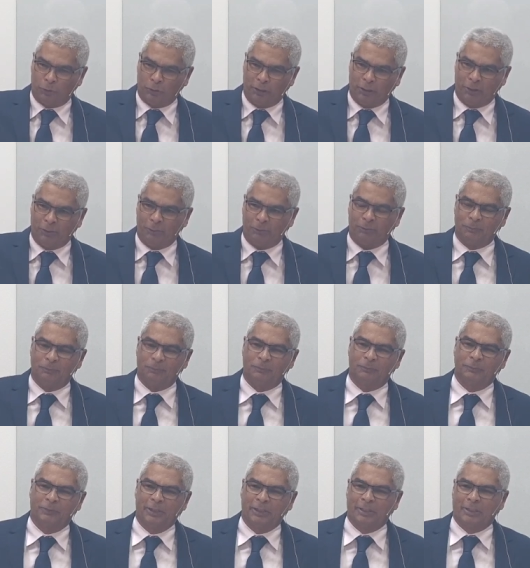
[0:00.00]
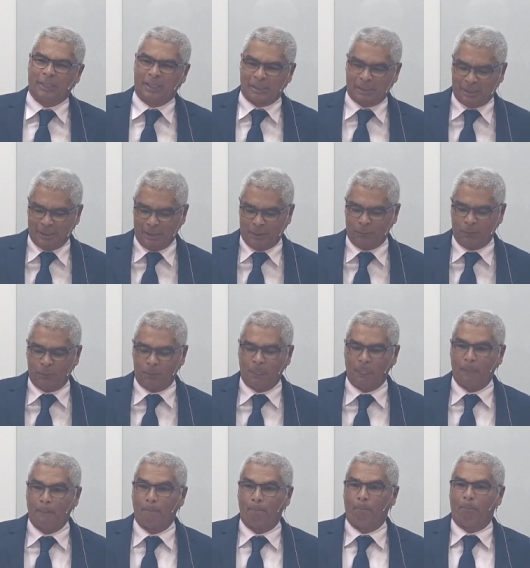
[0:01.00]
the the wedding of the
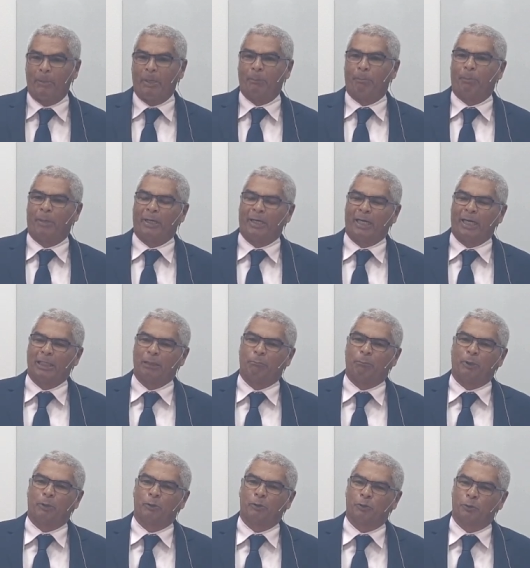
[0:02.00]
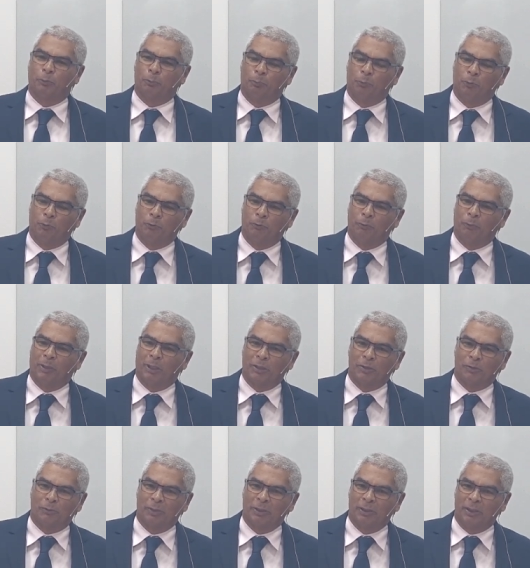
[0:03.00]
Lamb. That is
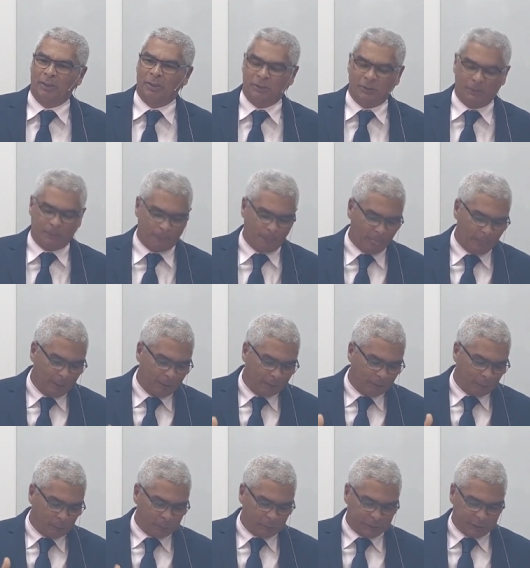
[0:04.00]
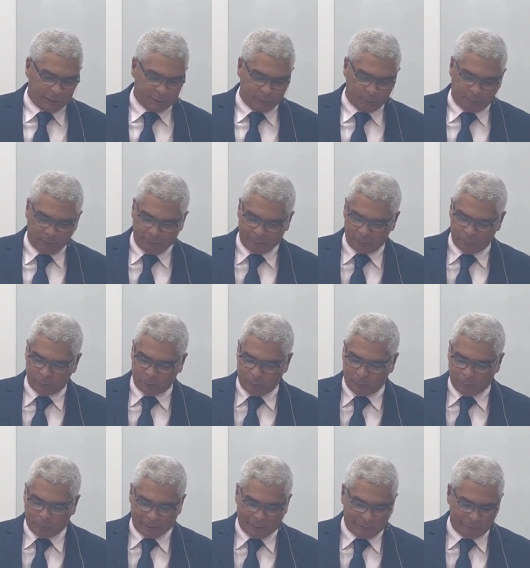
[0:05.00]
being prepared for His people, for His
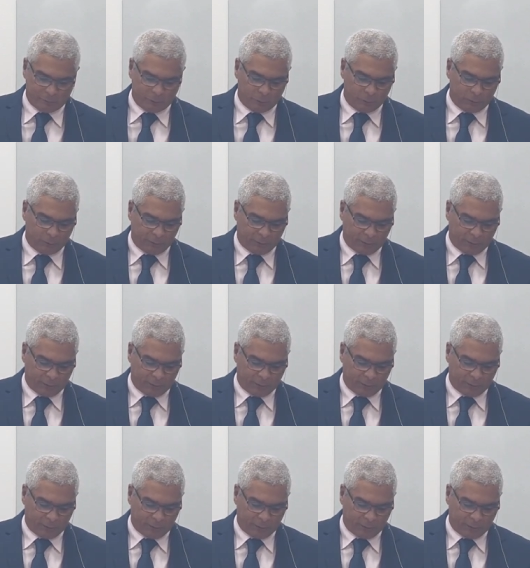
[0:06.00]
church. Invite the